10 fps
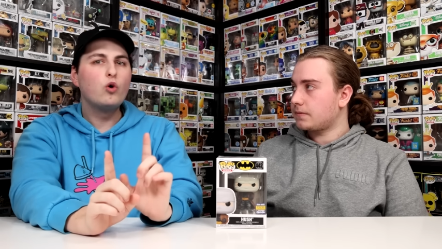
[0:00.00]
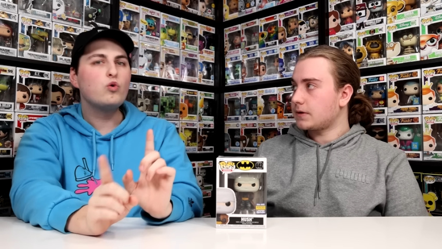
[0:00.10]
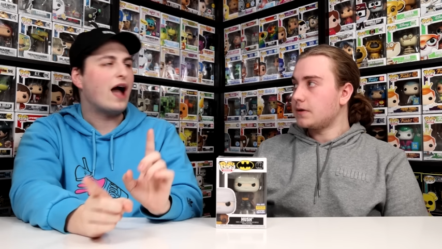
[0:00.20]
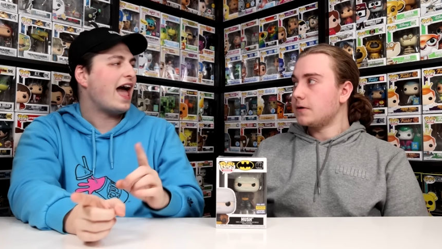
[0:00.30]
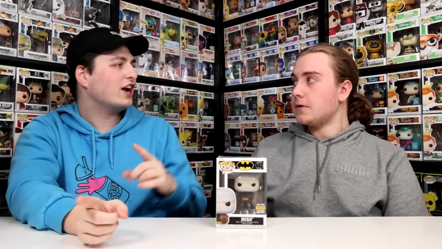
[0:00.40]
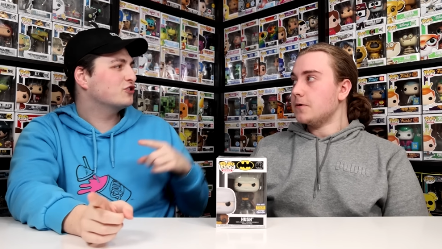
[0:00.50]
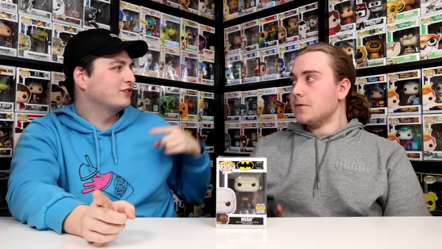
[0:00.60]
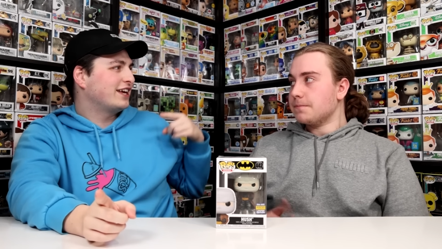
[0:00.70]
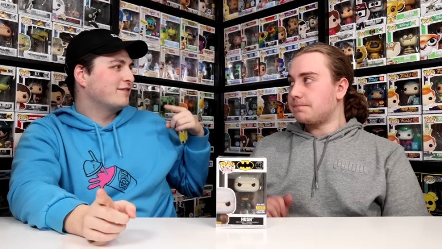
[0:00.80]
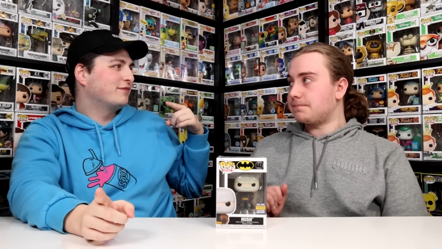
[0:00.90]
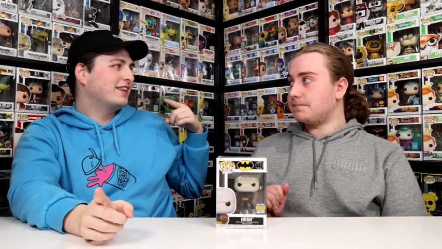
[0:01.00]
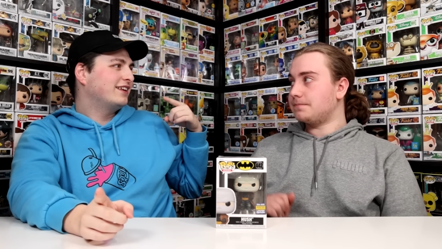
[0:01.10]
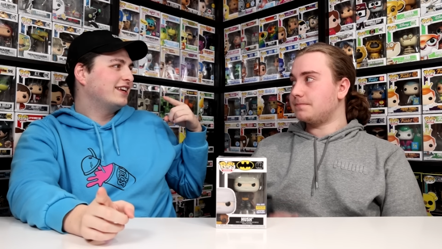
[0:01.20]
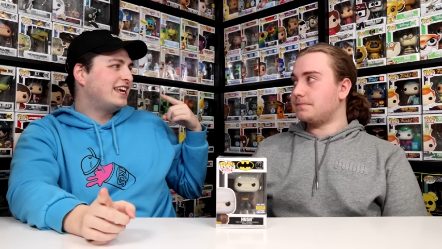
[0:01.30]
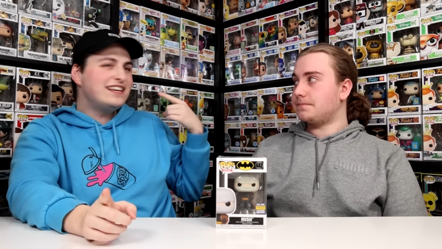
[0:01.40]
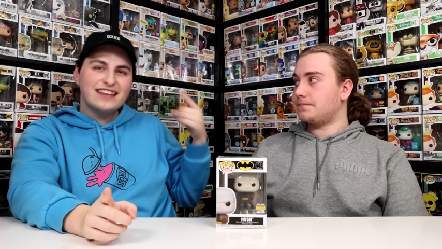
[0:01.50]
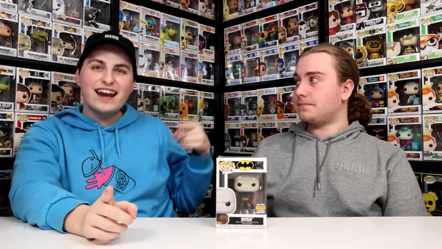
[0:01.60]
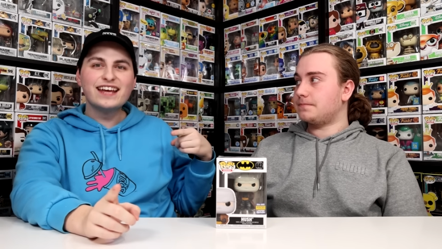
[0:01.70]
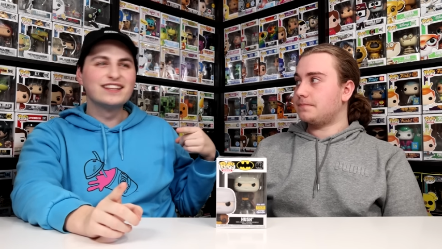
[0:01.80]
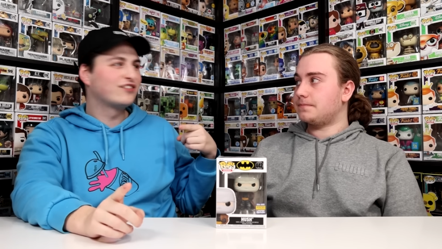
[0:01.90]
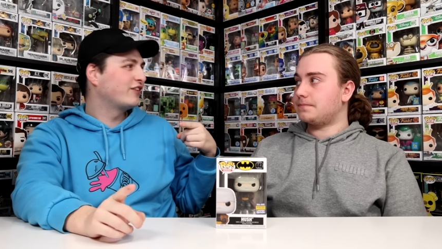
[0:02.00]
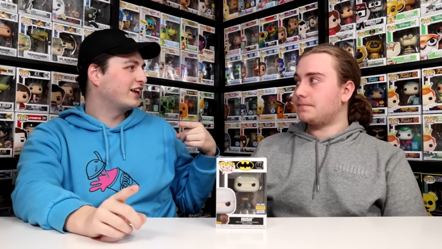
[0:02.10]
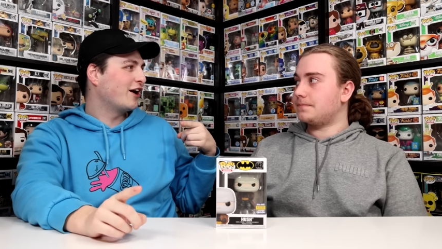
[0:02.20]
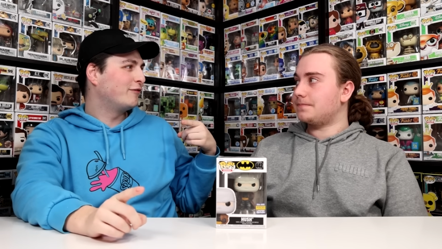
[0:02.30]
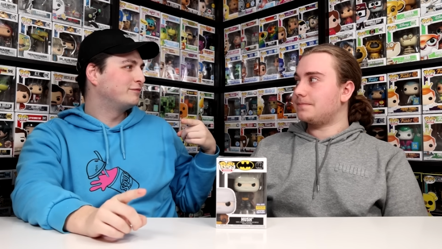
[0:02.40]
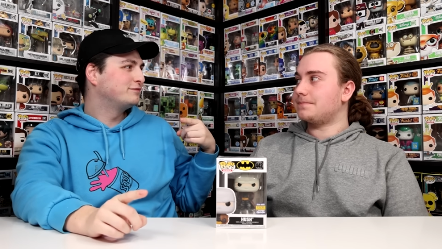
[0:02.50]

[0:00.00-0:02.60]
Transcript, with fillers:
Speaker 1: Ooh, actually, he's editing this video.